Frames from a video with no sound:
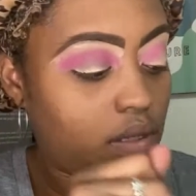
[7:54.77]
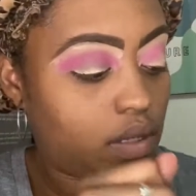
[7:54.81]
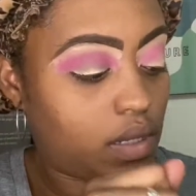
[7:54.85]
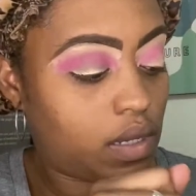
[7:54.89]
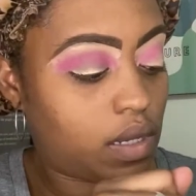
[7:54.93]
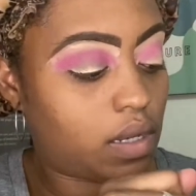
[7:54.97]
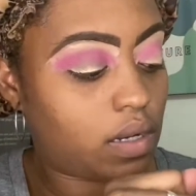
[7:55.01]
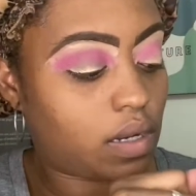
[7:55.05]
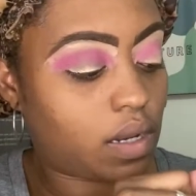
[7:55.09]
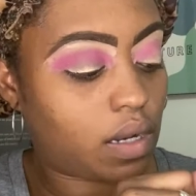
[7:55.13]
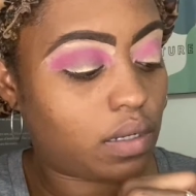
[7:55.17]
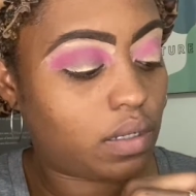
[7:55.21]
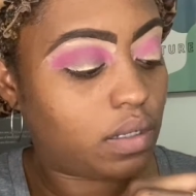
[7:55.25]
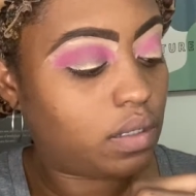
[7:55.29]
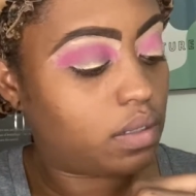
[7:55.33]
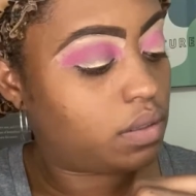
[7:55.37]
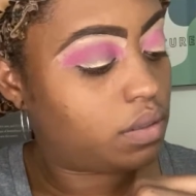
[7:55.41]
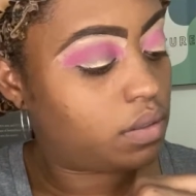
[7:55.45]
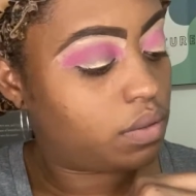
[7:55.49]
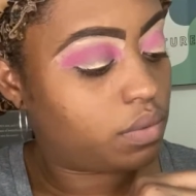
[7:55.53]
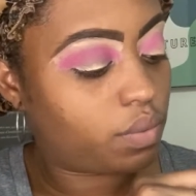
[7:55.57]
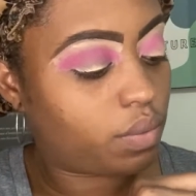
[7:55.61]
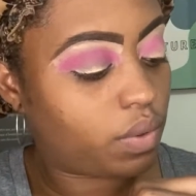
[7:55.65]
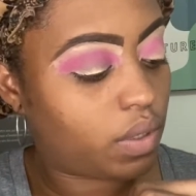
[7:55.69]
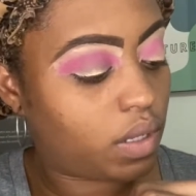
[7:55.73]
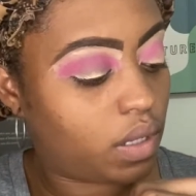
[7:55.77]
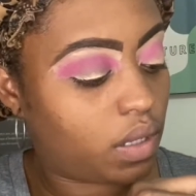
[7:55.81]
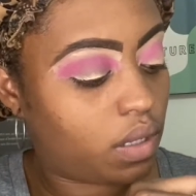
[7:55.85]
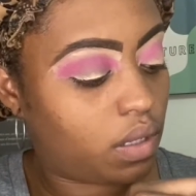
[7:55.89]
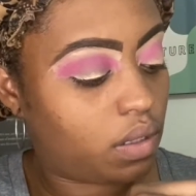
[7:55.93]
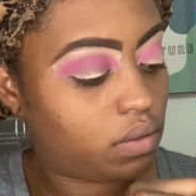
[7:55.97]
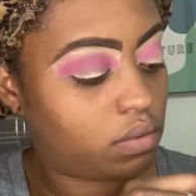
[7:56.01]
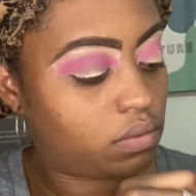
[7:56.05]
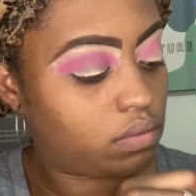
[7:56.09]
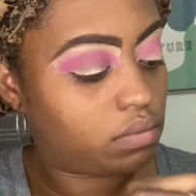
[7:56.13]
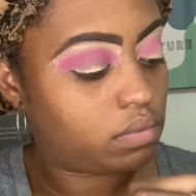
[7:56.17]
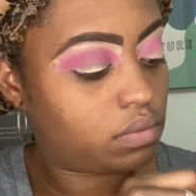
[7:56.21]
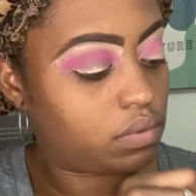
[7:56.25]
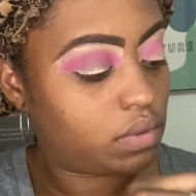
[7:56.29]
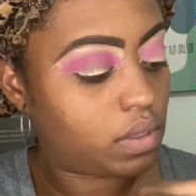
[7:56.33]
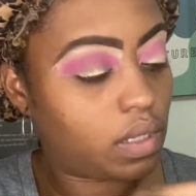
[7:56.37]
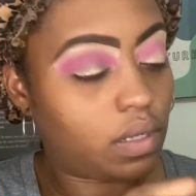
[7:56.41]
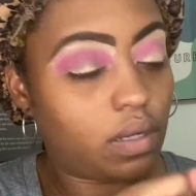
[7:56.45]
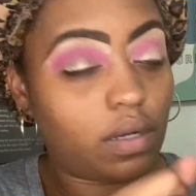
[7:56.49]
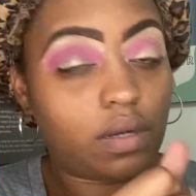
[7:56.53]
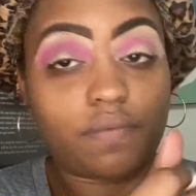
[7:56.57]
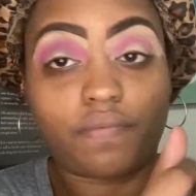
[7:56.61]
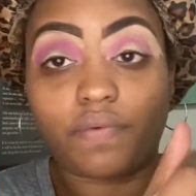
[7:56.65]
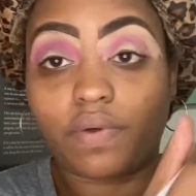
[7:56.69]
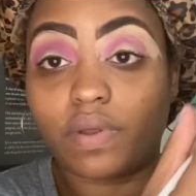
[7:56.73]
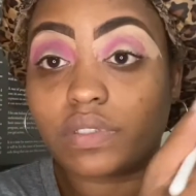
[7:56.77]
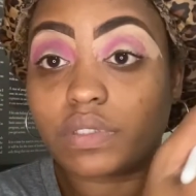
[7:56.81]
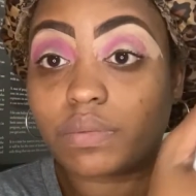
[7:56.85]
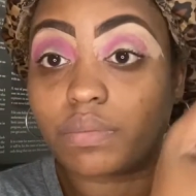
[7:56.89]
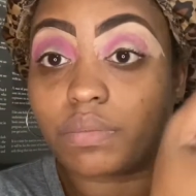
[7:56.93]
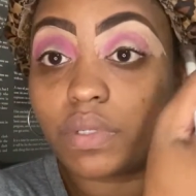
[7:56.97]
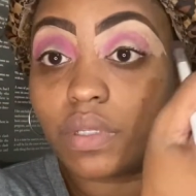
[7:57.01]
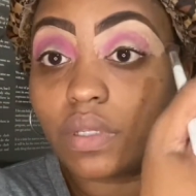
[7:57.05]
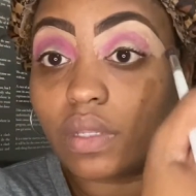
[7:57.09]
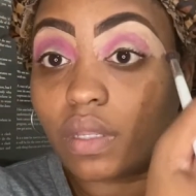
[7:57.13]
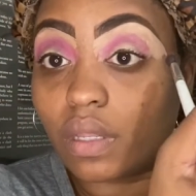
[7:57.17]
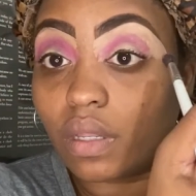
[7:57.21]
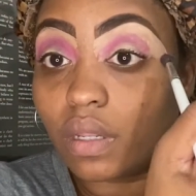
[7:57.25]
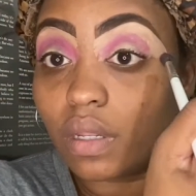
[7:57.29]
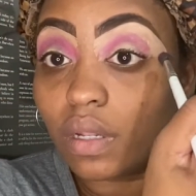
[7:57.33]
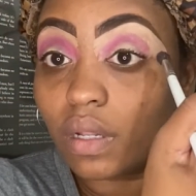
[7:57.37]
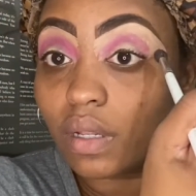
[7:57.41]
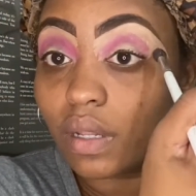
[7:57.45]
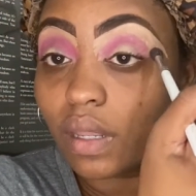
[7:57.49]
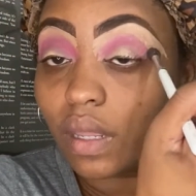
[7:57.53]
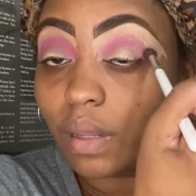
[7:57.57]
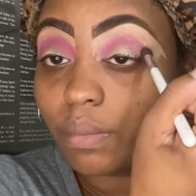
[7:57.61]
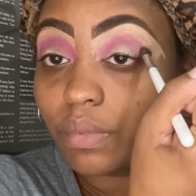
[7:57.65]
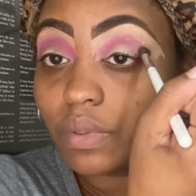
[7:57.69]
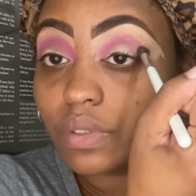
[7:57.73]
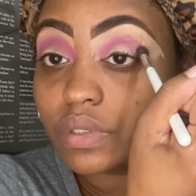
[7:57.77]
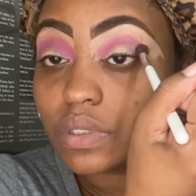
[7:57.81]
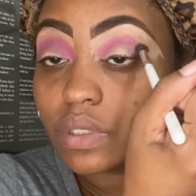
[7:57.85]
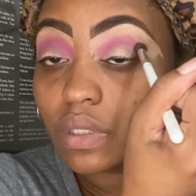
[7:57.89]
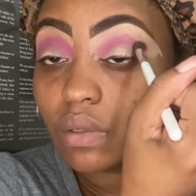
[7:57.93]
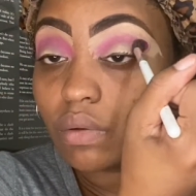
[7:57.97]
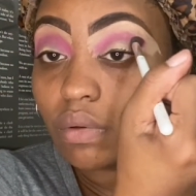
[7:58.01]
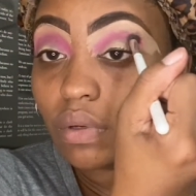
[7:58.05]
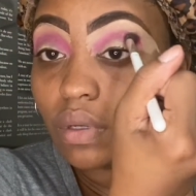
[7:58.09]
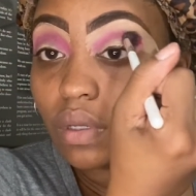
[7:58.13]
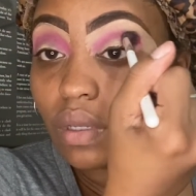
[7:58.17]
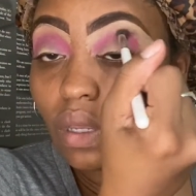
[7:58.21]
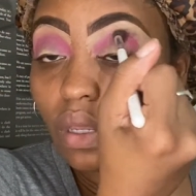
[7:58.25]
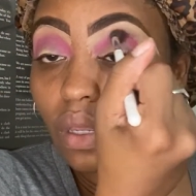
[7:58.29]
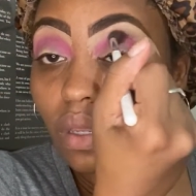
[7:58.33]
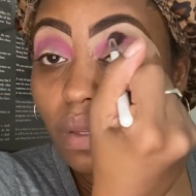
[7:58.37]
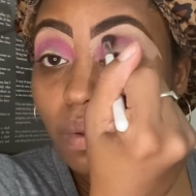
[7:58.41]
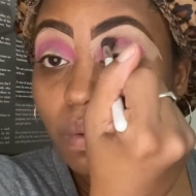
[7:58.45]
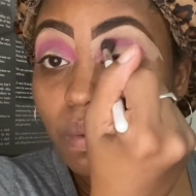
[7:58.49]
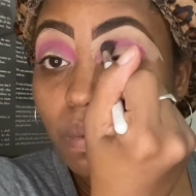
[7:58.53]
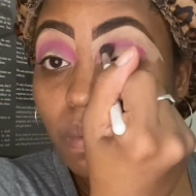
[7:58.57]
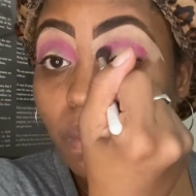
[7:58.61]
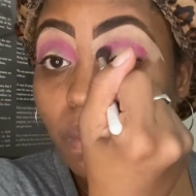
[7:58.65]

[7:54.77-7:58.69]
And I needed a way I need to find something that allowed me to create.